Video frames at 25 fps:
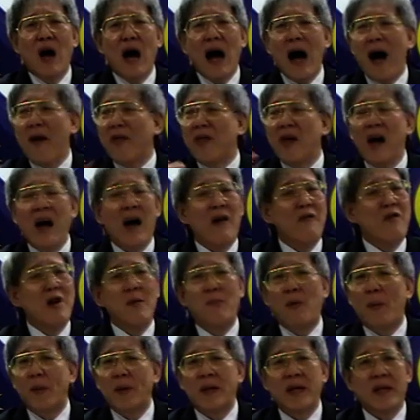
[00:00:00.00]
other real
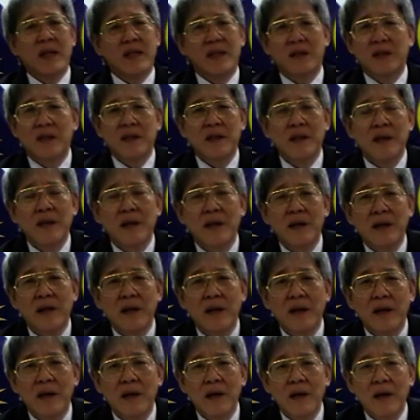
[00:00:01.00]
properties.
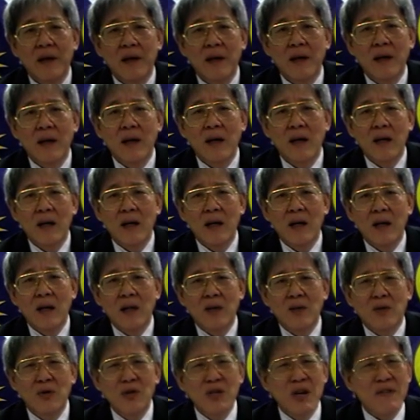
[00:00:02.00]

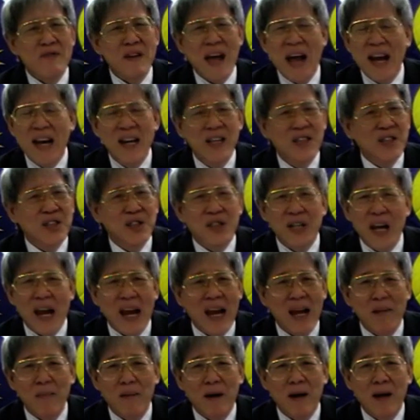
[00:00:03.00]
Do you have any
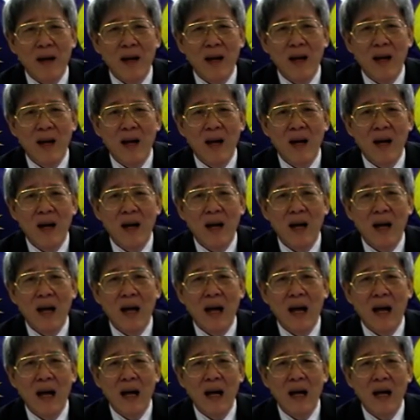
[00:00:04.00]
shame?
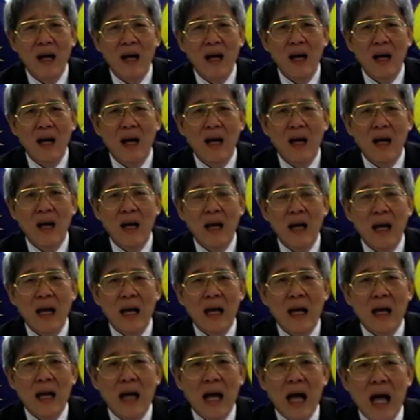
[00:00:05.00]
Huh?
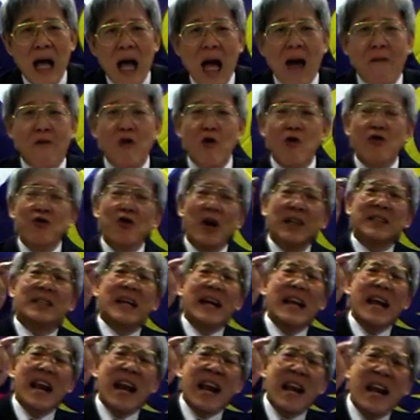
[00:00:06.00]
Have you not
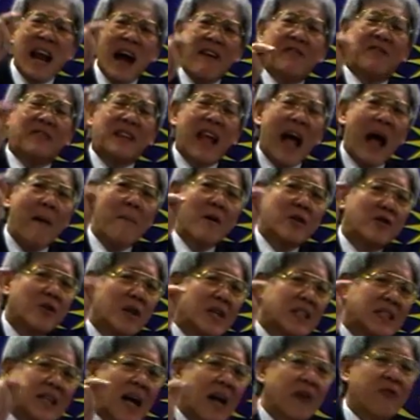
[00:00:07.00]
done enough damage to
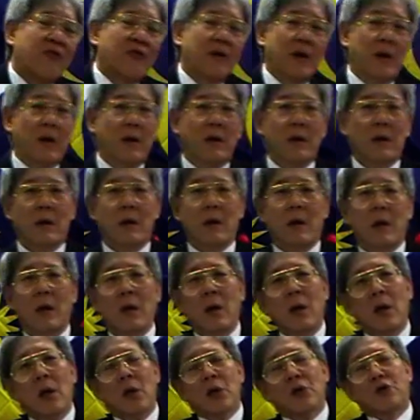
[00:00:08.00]
this country?
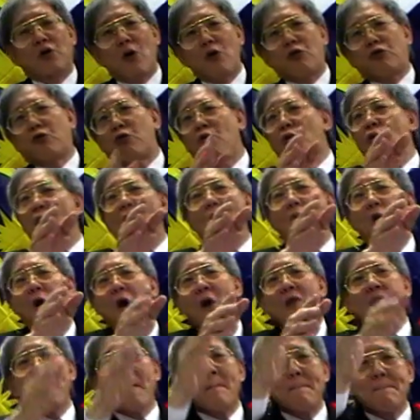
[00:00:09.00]
So to
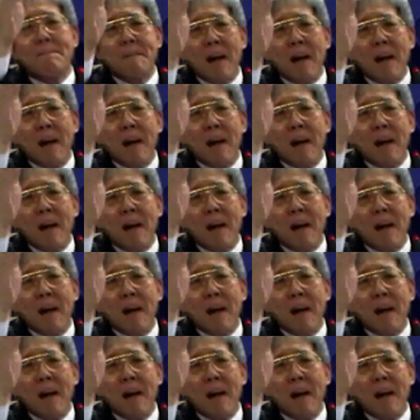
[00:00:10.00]
all the